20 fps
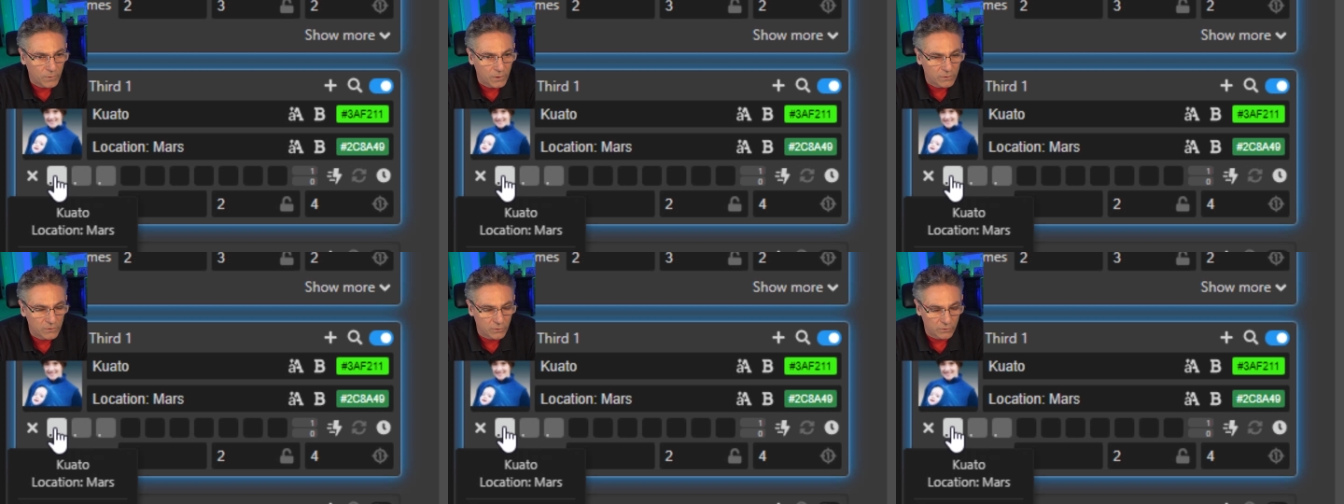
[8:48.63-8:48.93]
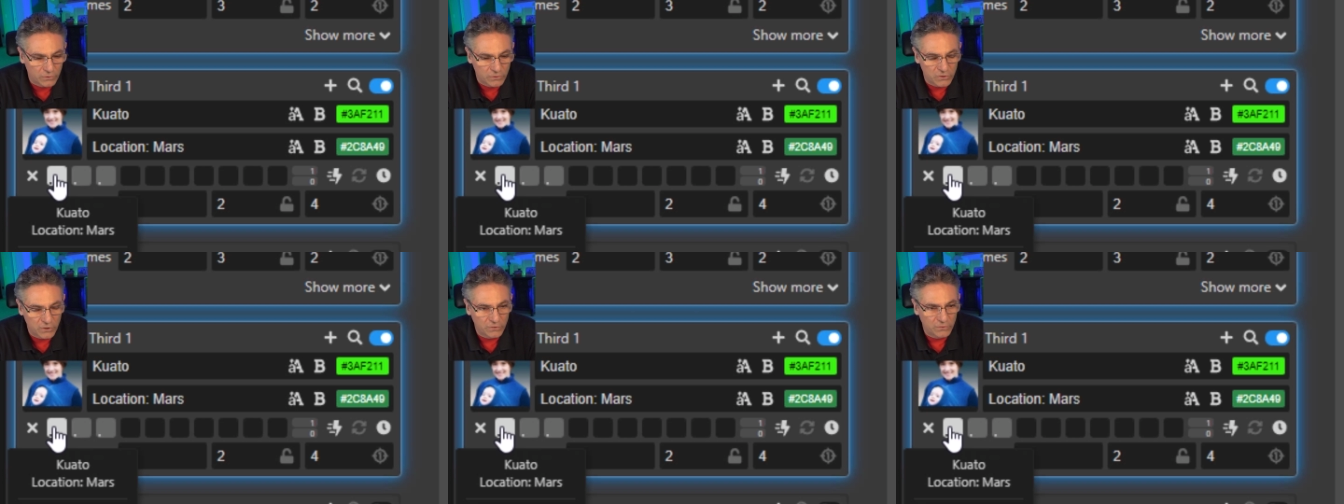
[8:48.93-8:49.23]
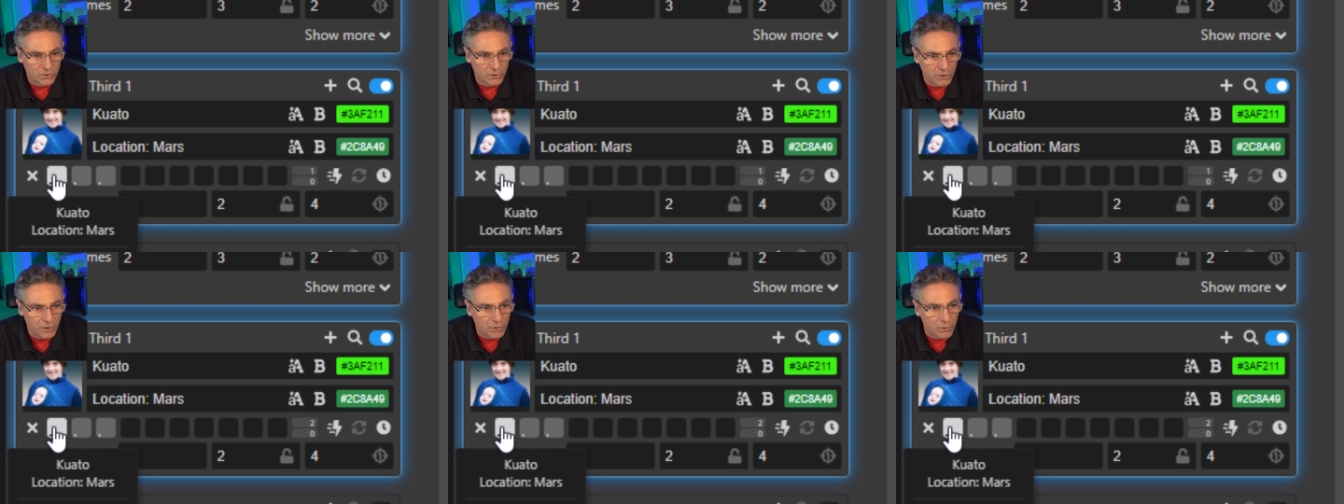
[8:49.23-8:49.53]
So it's
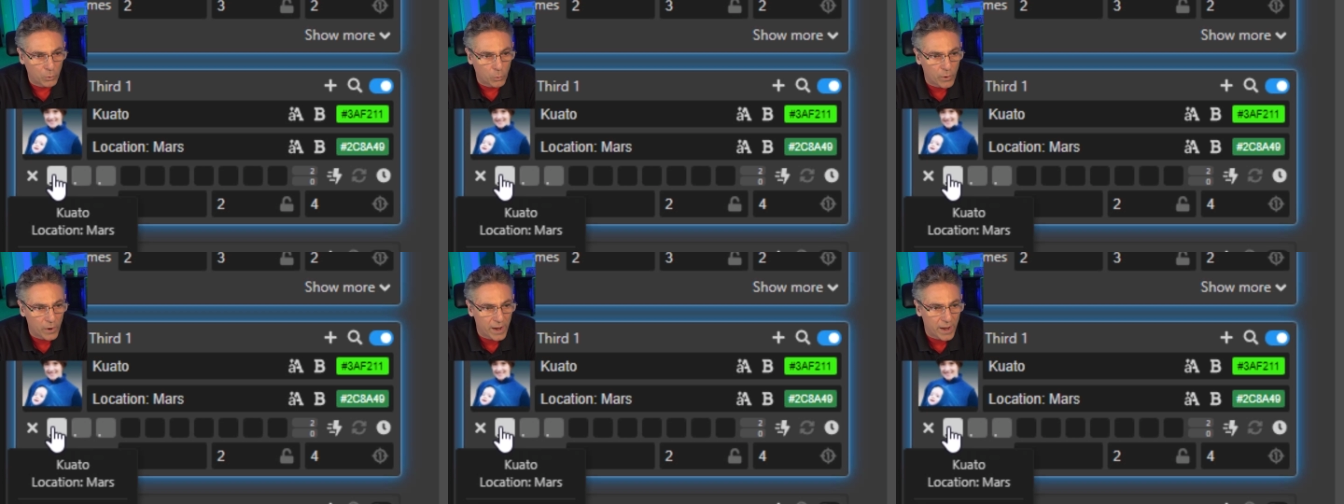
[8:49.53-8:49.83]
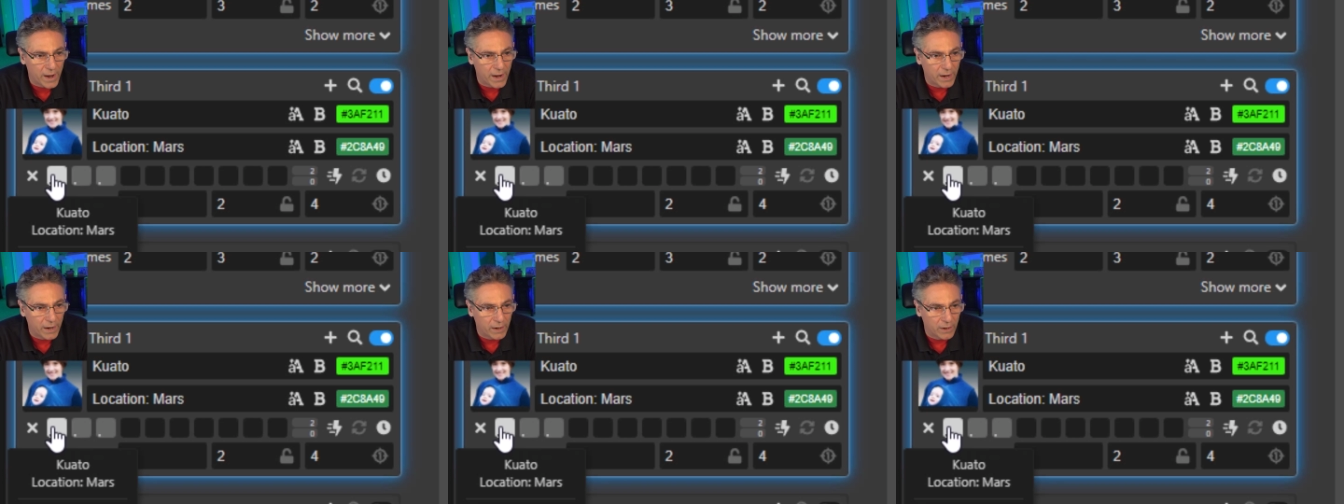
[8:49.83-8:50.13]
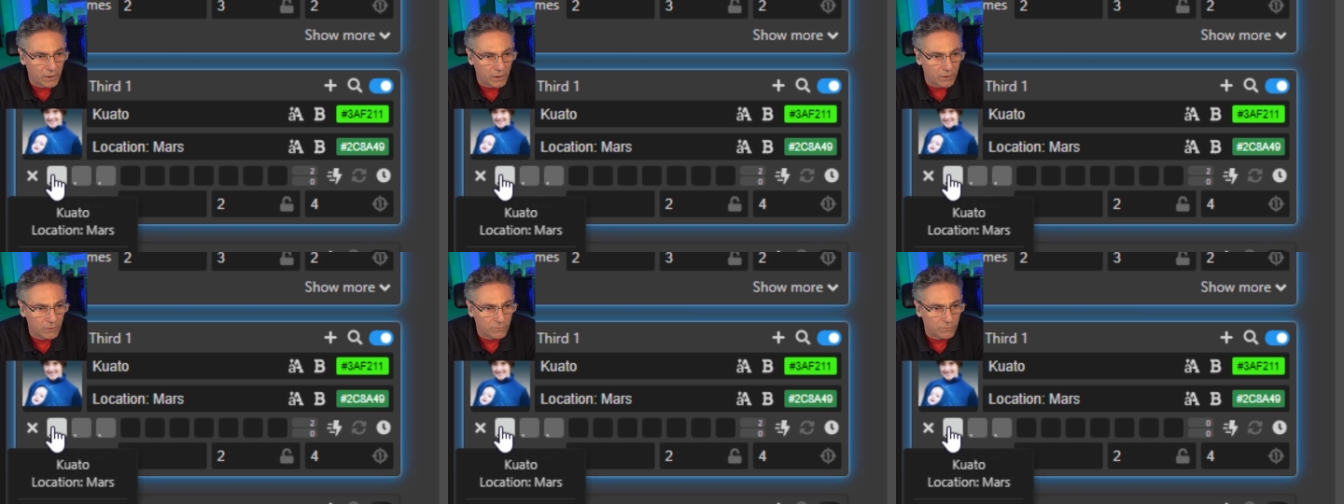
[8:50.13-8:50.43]
just another way
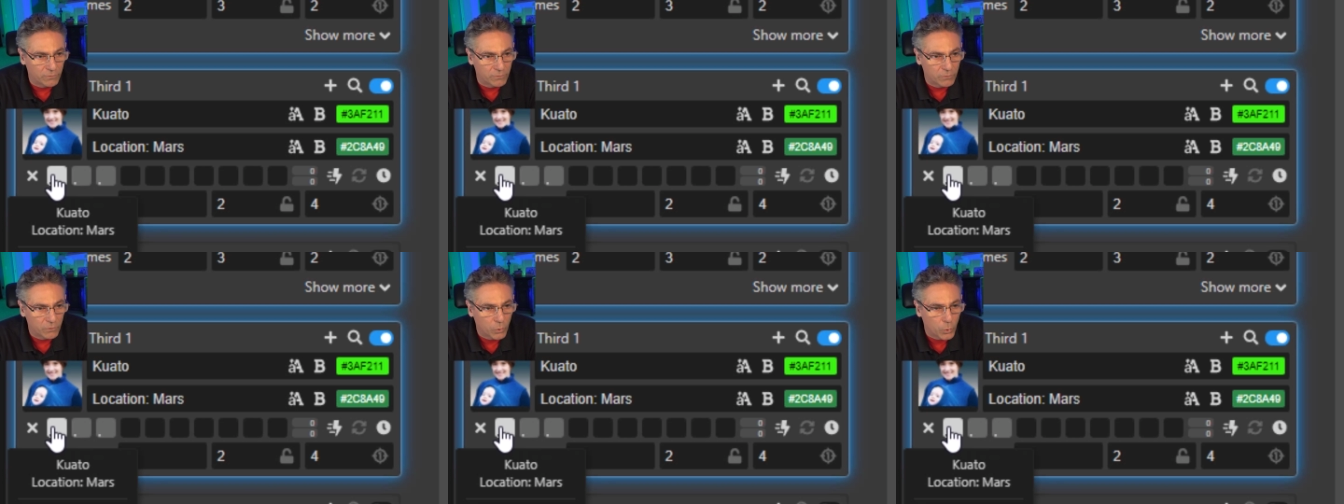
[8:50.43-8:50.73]
of